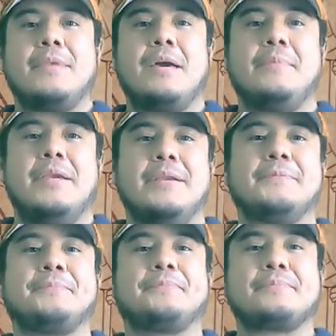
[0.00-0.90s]
I
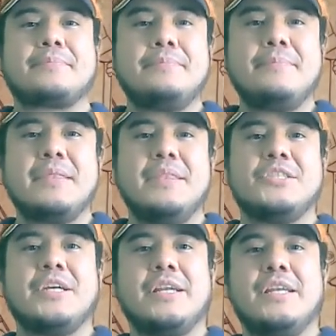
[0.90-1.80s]
mean, the
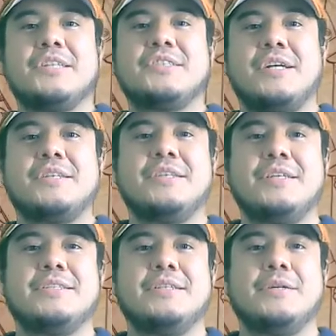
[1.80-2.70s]
channel
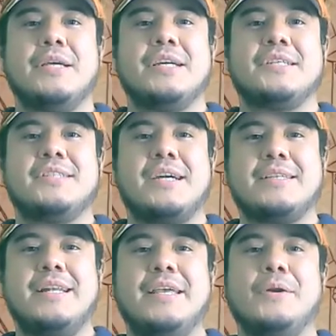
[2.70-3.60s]
started
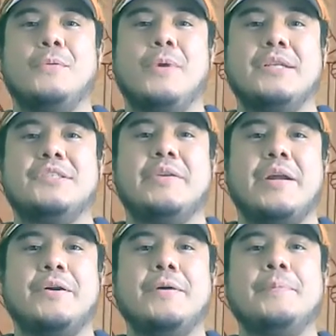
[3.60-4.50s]
exactly 1 year
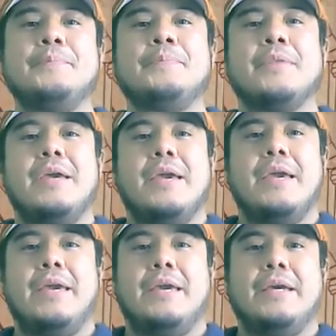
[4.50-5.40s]
ago,
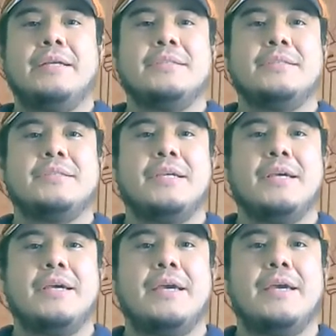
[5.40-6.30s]
and
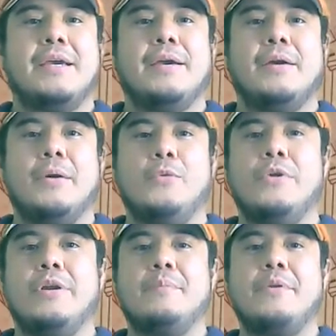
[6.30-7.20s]

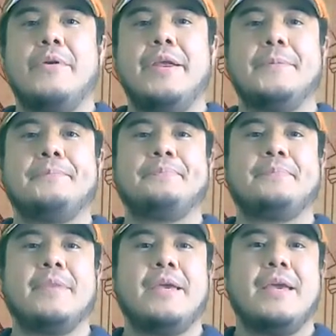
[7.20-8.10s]
well, I'm
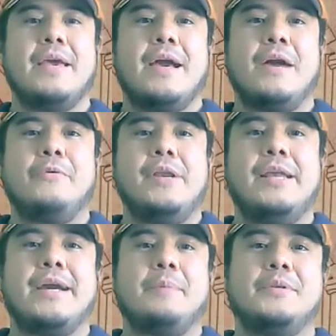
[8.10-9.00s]
really
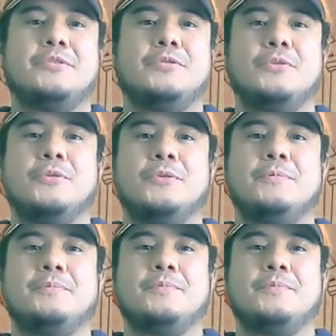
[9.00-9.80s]
happy to